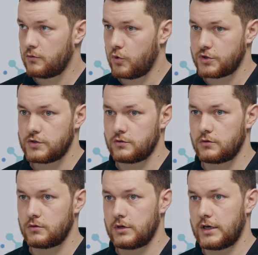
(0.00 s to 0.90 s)
What's
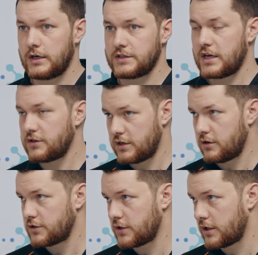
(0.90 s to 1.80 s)
your sales
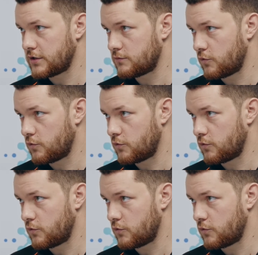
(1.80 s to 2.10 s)
area size?